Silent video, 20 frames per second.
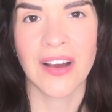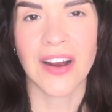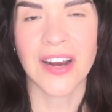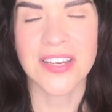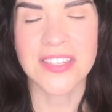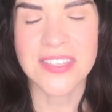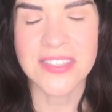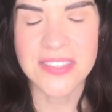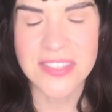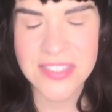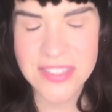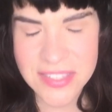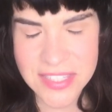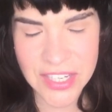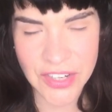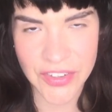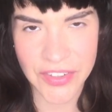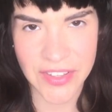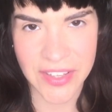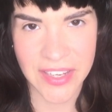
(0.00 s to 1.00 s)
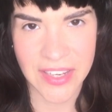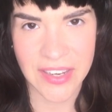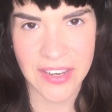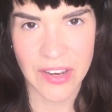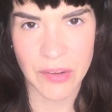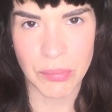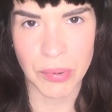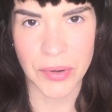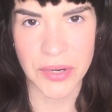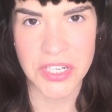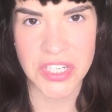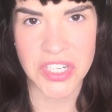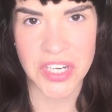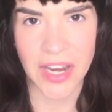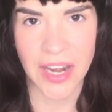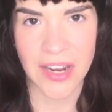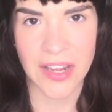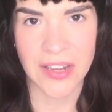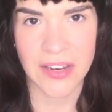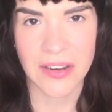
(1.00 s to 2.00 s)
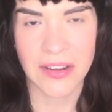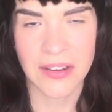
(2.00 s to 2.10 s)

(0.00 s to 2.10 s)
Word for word: I sincerely appreciate it.